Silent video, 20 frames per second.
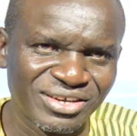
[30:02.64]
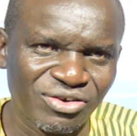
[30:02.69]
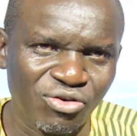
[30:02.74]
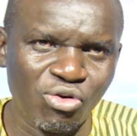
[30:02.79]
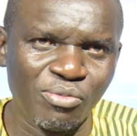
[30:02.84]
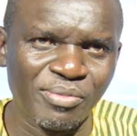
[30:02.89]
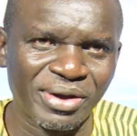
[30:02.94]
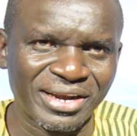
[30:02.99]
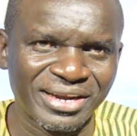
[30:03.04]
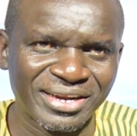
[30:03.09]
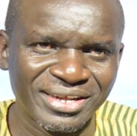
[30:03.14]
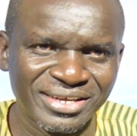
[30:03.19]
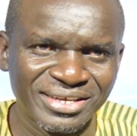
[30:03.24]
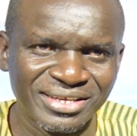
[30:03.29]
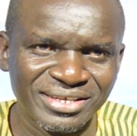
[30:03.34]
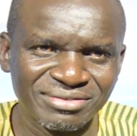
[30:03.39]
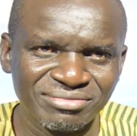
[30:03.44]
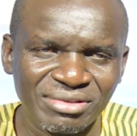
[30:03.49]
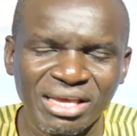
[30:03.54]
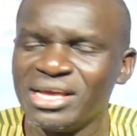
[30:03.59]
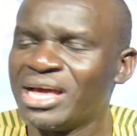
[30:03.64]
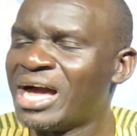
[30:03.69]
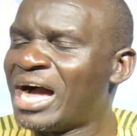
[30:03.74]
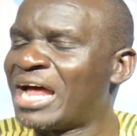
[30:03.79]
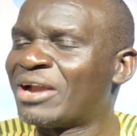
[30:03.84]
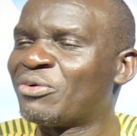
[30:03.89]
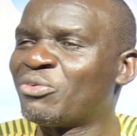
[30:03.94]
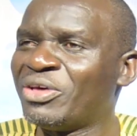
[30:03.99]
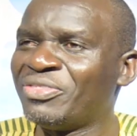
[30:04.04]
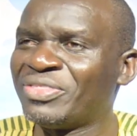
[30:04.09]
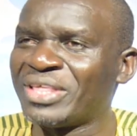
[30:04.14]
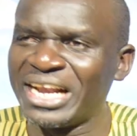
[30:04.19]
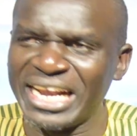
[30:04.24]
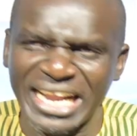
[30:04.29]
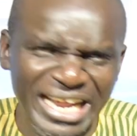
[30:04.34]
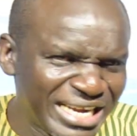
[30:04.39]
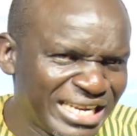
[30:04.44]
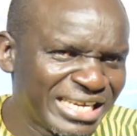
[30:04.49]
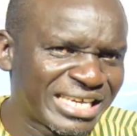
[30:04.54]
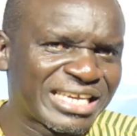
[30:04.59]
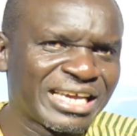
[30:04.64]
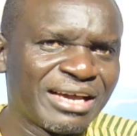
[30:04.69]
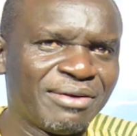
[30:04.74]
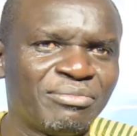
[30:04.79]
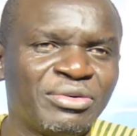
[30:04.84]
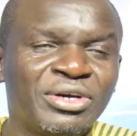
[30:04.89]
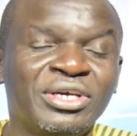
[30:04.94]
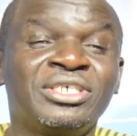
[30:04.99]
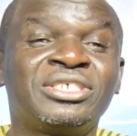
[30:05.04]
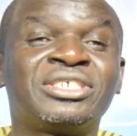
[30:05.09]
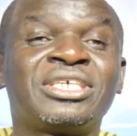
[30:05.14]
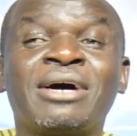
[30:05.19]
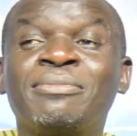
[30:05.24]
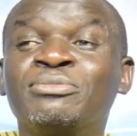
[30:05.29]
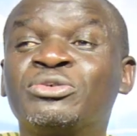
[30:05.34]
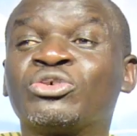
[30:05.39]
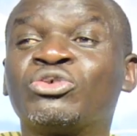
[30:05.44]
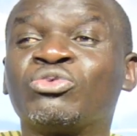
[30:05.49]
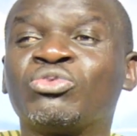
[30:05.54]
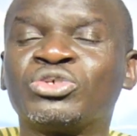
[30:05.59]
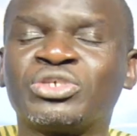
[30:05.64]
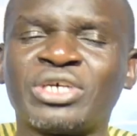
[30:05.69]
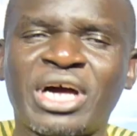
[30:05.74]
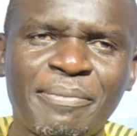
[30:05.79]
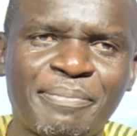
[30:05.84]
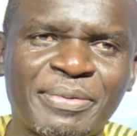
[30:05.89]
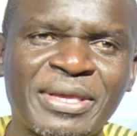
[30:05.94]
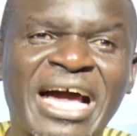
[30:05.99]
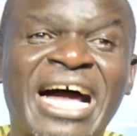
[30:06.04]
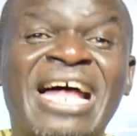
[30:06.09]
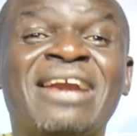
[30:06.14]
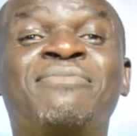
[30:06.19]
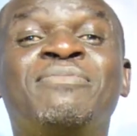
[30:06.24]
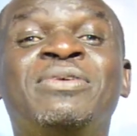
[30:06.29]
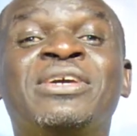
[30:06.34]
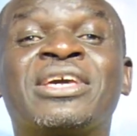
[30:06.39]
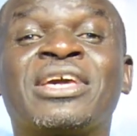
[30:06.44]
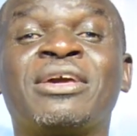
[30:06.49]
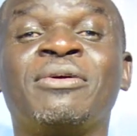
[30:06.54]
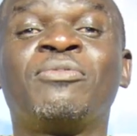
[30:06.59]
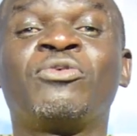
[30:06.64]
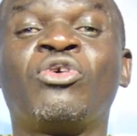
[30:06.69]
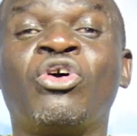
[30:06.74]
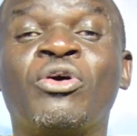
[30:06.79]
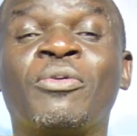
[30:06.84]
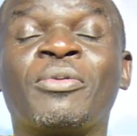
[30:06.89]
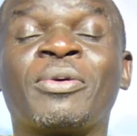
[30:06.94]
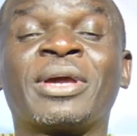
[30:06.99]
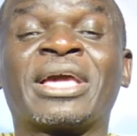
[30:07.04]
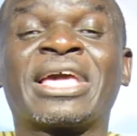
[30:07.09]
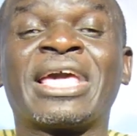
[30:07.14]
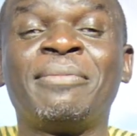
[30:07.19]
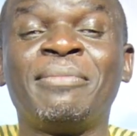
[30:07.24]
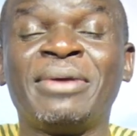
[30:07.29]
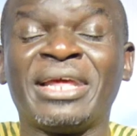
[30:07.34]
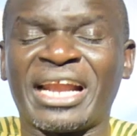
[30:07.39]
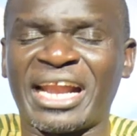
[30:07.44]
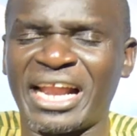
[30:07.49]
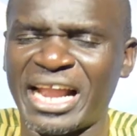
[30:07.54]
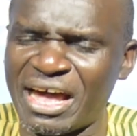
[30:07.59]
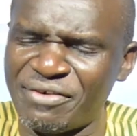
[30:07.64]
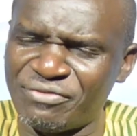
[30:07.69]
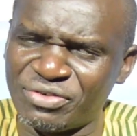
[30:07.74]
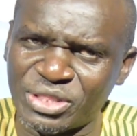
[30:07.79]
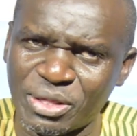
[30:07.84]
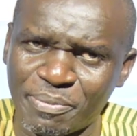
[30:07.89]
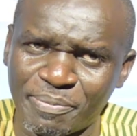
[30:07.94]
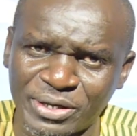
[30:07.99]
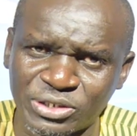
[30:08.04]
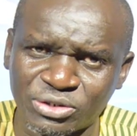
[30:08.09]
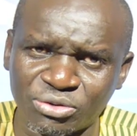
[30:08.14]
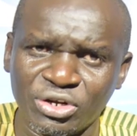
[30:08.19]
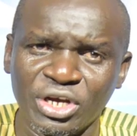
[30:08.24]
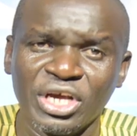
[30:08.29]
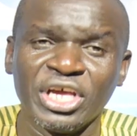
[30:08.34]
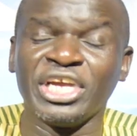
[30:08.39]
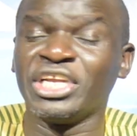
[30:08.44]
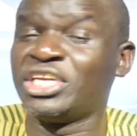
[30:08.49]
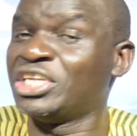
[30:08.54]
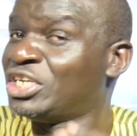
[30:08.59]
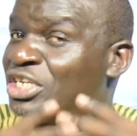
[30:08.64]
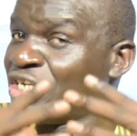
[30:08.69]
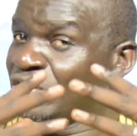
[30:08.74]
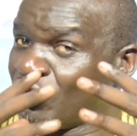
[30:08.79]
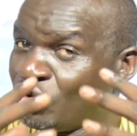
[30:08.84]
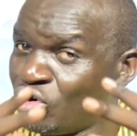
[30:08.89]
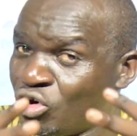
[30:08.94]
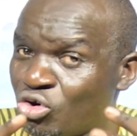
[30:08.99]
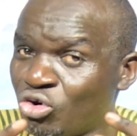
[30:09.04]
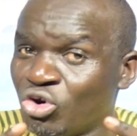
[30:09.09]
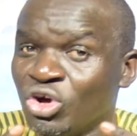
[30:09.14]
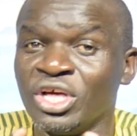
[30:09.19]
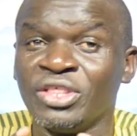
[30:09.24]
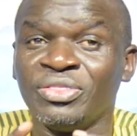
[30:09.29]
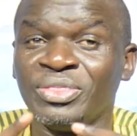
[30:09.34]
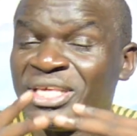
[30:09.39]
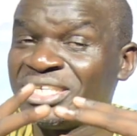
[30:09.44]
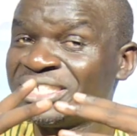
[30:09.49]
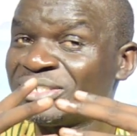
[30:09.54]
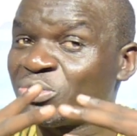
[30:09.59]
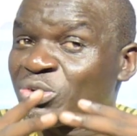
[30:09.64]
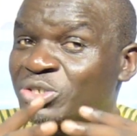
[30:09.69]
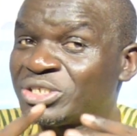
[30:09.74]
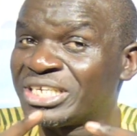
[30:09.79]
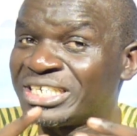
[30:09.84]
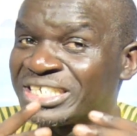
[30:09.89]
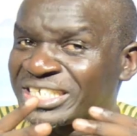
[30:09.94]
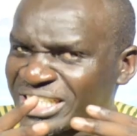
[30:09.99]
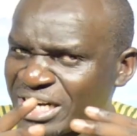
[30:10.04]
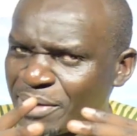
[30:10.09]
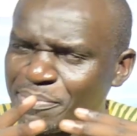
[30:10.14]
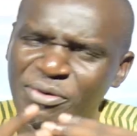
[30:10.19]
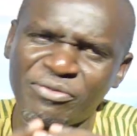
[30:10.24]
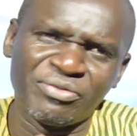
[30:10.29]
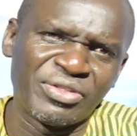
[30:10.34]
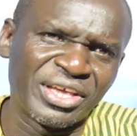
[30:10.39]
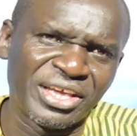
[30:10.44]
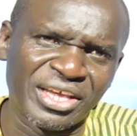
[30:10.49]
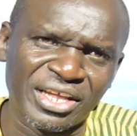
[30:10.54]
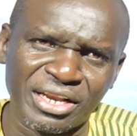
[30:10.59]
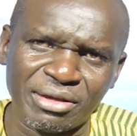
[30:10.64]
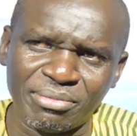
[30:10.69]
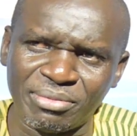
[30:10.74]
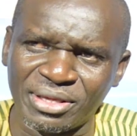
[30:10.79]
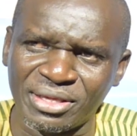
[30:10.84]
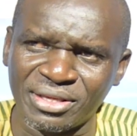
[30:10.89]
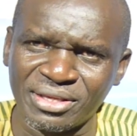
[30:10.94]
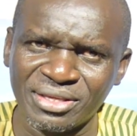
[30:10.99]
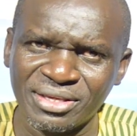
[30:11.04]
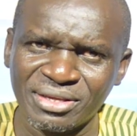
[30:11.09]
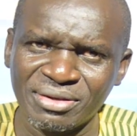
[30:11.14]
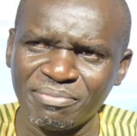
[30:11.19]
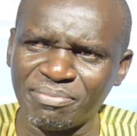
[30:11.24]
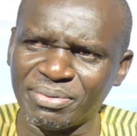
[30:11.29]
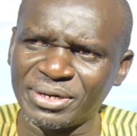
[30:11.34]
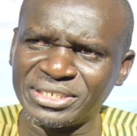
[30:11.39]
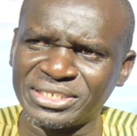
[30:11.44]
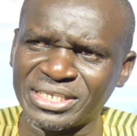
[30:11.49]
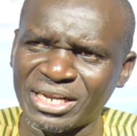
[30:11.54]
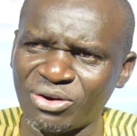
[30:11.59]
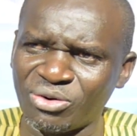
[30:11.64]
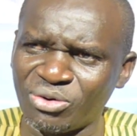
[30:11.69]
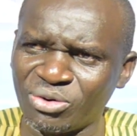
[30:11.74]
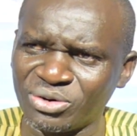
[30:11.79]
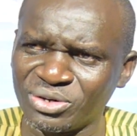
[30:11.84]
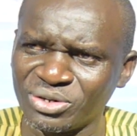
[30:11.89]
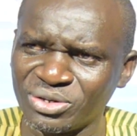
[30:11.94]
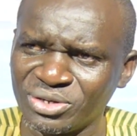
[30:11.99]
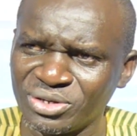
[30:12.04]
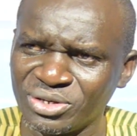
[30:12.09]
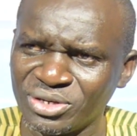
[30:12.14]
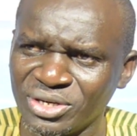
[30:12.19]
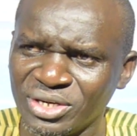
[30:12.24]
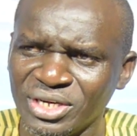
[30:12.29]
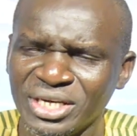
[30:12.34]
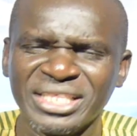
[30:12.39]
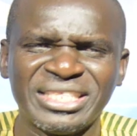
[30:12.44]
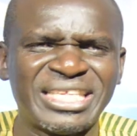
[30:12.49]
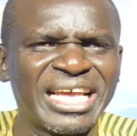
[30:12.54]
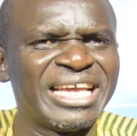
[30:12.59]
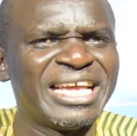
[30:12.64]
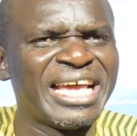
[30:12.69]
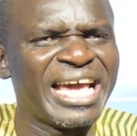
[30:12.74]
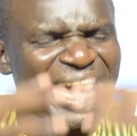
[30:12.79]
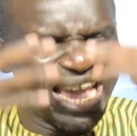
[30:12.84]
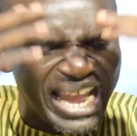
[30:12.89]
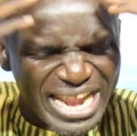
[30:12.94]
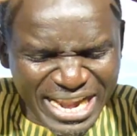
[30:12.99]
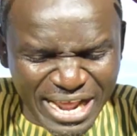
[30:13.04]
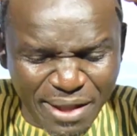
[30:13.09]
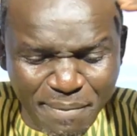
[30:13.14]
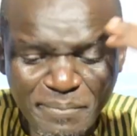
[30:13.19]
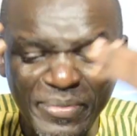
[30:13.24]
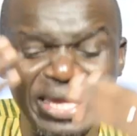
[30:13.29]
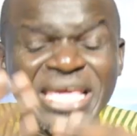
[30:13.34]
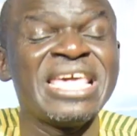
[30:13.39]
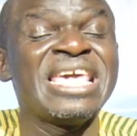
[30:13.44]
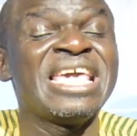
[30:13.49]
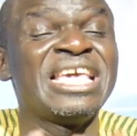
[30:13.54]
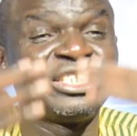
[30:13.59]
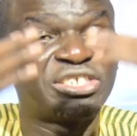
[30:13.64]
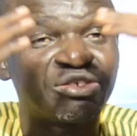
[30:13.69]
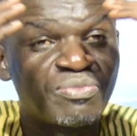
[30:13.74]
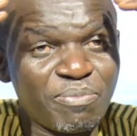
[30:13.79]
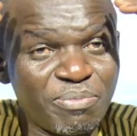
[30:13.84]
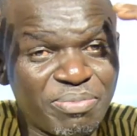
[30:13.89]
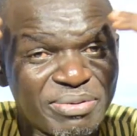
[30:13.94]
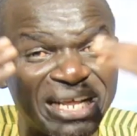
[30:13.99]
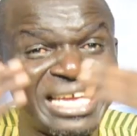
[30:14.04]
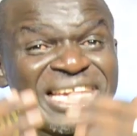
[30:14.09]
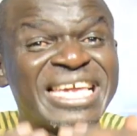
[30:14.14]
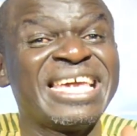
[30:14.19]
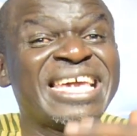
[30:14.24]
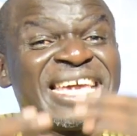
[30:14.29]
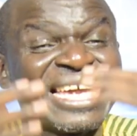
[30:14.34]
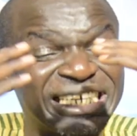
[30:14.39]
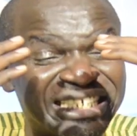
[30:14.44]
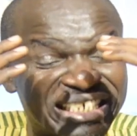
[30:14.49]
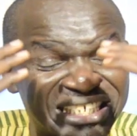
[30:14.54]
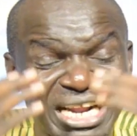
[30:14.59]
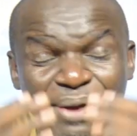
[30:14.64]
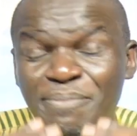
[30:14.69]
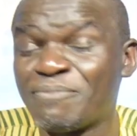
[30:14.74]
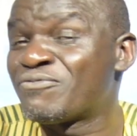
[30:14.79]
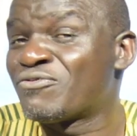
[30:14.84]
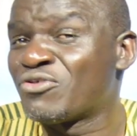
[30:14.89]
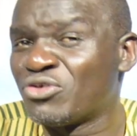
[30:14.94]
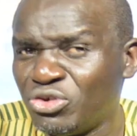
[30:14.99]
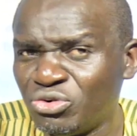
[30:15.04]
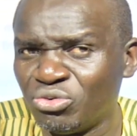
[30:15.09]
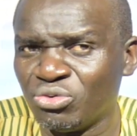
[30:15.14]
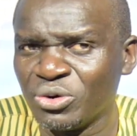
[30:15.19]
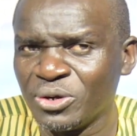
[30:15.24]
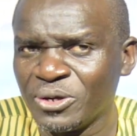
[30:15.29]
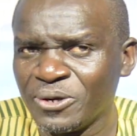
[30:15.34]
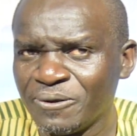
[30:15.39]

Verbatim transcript: woman. And when the lady came, Samson was happy and became in love with the person. He didn't know this was the trap of the enemy. Praise the Lord. Amen. The enemy is bringing a trap for you.